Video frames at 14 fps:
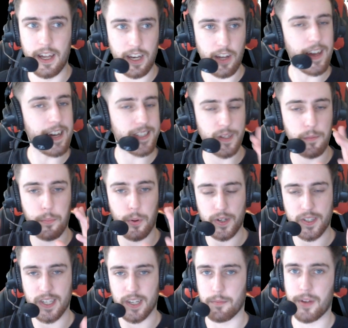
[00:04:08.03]
Now that's
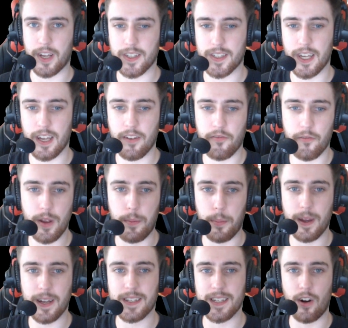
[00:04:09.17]
important, because if we
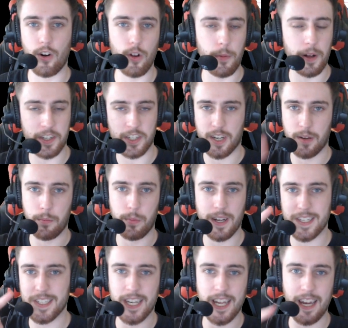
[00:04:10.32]
picked a whole bunch of
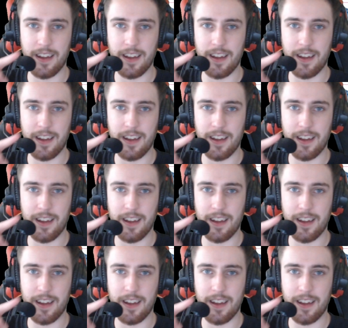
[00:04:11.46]
Complexity,